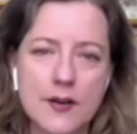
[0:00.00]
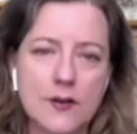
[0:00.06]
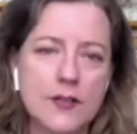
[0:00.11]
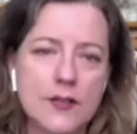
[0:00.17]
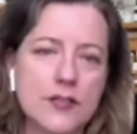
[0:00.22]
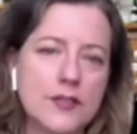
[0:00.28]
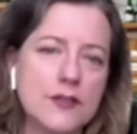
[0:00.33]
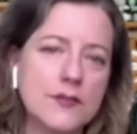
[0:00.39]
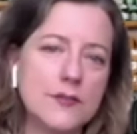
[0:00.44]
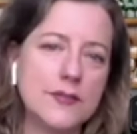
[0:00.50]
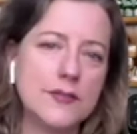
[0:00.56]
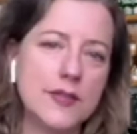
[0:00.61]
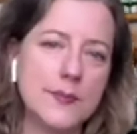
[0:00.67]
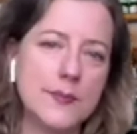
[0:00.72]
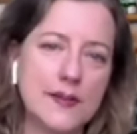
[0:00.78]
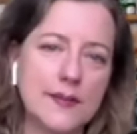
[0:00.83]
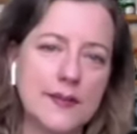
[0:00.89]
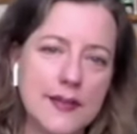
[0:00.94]
or do you
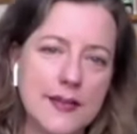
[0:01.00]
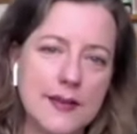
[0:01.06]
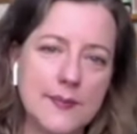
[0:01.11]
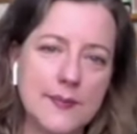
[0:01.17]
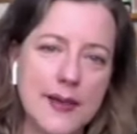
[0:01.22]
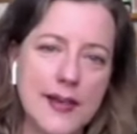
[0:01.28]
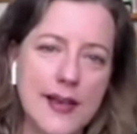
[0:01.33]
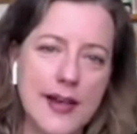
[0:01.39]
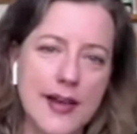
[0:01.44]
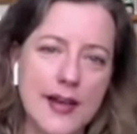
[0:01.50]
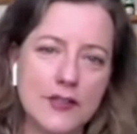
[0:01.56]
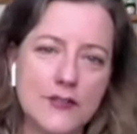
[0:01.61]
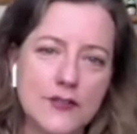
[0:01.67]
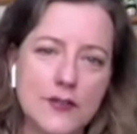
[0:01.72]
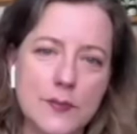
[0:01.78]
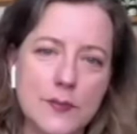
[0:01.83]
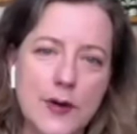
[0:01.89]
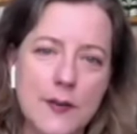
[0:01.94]
typically pay cash for
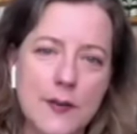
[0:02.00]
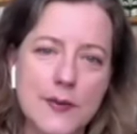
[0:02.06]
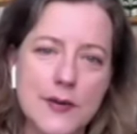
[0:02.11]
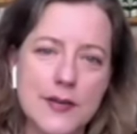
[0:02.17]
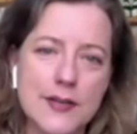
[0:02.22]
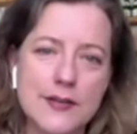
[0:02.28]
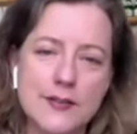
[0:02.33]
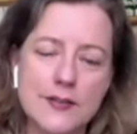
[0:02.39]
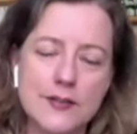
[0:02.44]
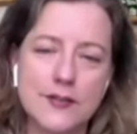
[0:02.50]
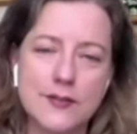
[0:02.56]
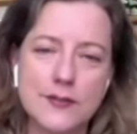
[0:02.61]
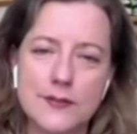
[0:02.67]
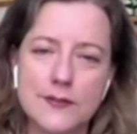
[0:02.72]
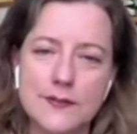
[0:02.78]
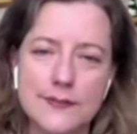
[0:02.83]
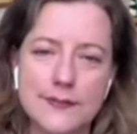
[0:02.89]
properties? Just